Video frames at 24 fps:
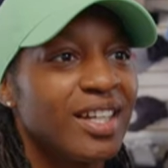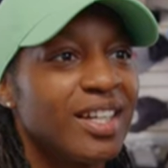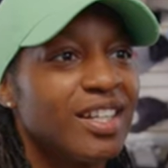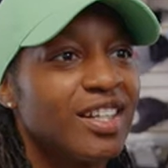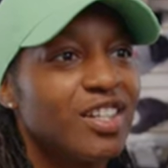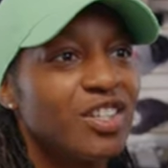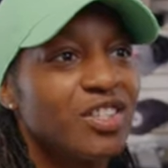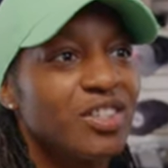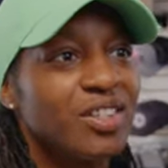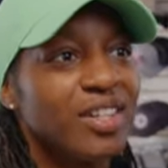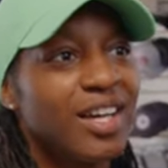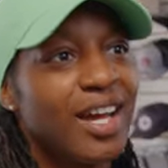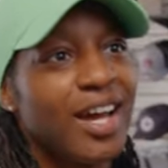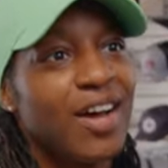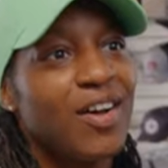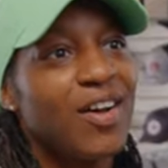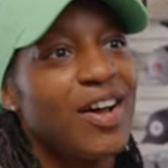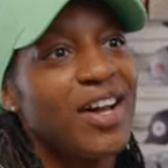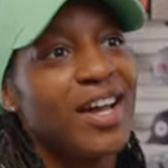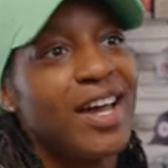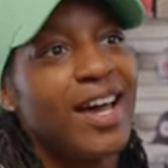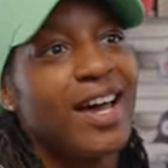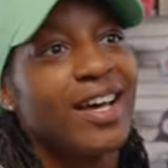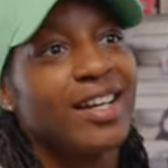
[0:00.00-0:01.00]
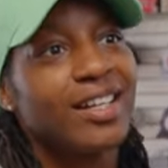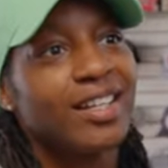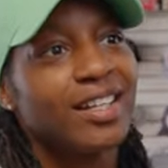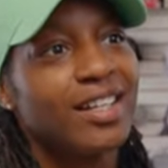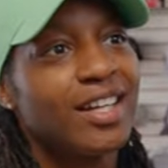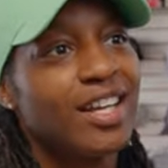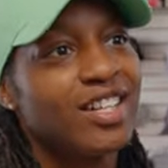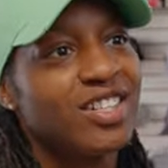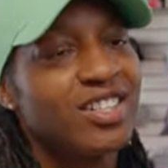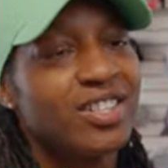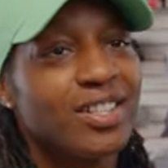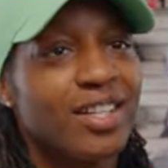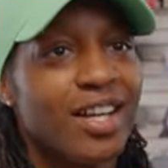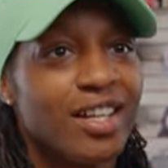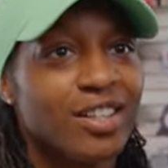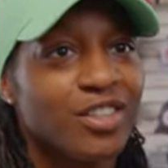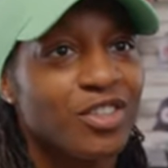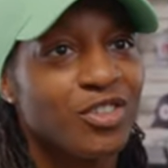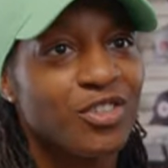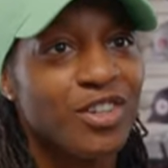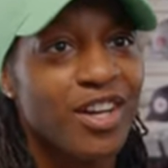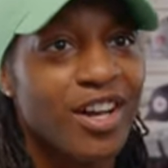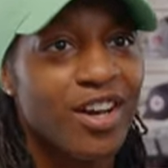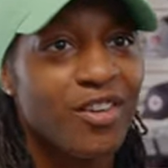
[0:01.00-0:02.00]
Initially how I got in, I just liked
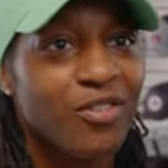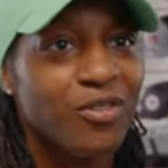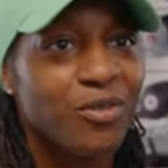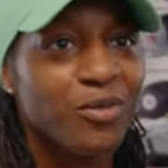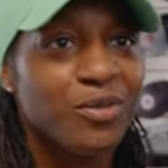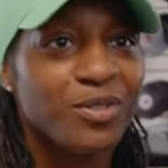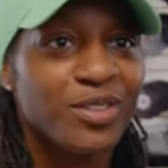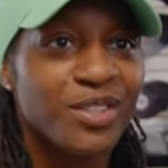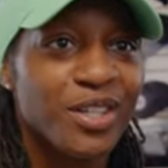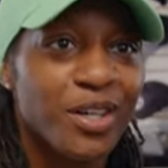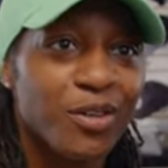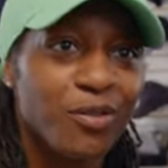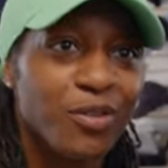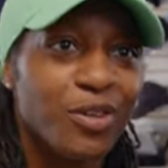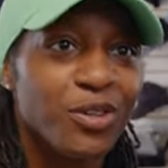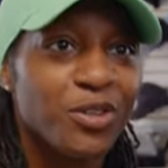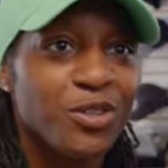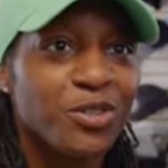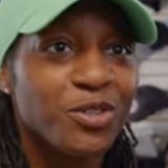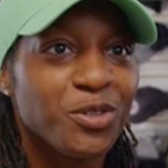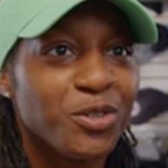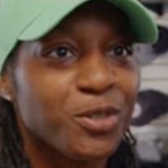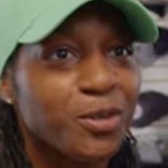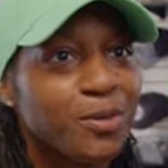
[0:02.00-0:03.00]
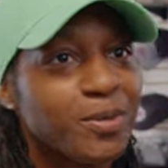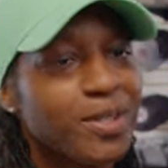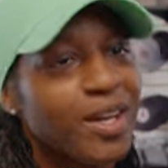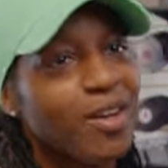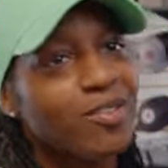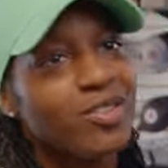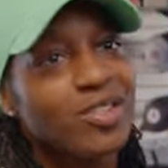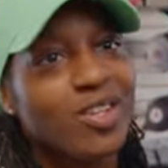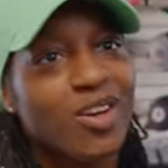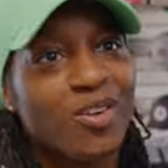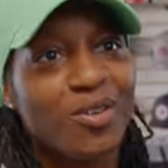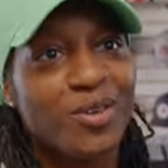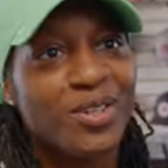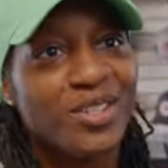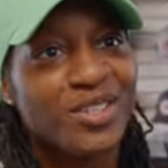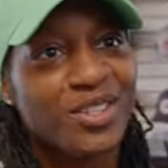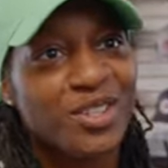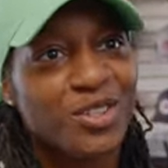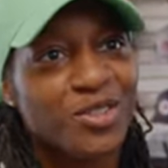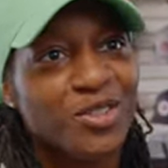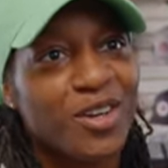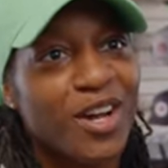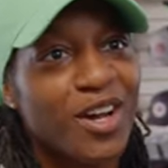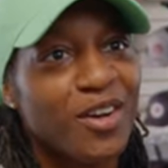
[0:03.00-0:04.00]
to drive. When we take road trips, I was always
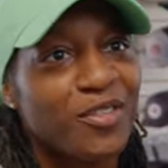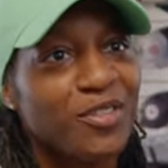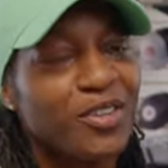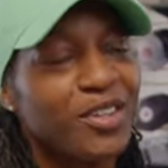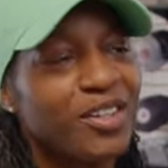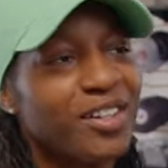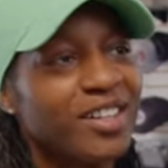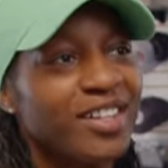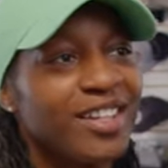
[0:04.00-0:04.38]
the driver.